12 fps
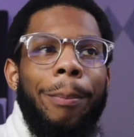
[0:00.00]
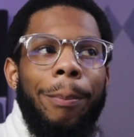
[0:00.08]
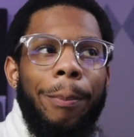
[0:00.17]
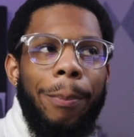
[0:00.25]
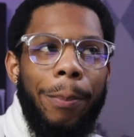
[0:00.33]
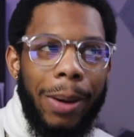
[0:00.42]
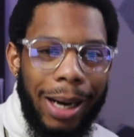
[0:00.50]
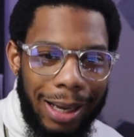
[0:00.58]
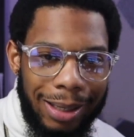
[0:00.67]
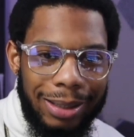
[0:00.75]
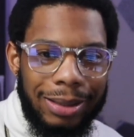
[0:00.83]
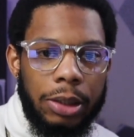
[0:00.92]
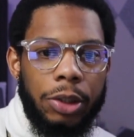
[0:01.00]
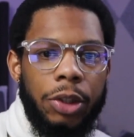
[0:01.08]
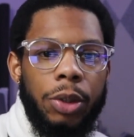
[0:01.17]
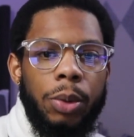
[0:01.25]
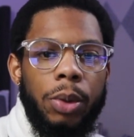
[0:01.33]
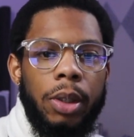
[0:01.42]
but I listened
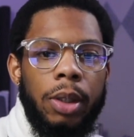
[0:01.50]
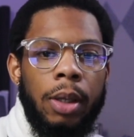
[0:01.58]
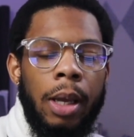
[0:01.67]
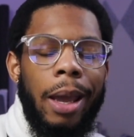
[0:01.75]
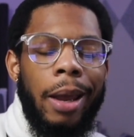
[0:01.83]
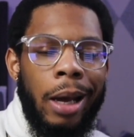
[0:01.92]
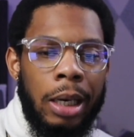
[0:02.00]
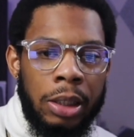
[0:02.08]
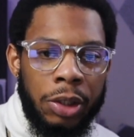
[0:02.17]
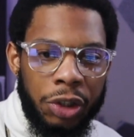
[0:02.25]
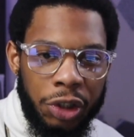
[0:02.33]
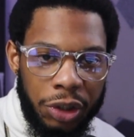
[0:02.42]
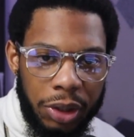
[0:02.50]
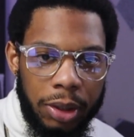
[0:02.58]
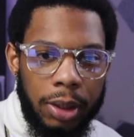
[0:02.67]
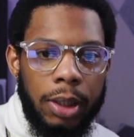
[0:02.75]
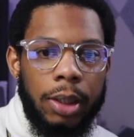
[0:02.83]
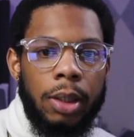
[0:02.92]
to it and I understood
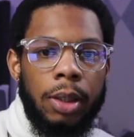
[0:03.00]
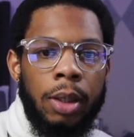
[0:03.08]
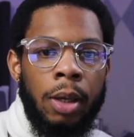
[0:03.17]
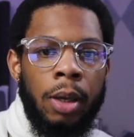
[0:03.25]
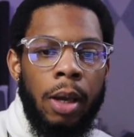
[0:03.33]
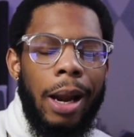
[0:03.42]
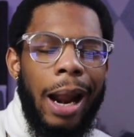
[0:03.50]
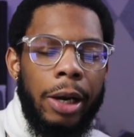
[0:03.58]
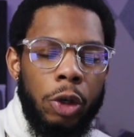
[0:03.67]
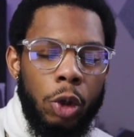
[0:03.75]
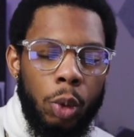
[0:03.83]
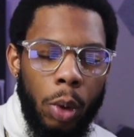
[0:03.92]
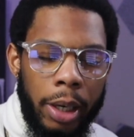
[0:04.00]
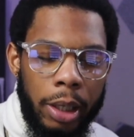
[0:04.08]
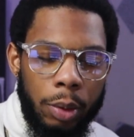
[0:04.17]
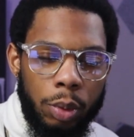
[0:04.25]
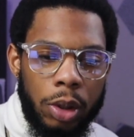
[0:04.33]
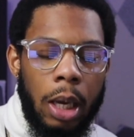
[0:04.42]
it and I knew where he was coming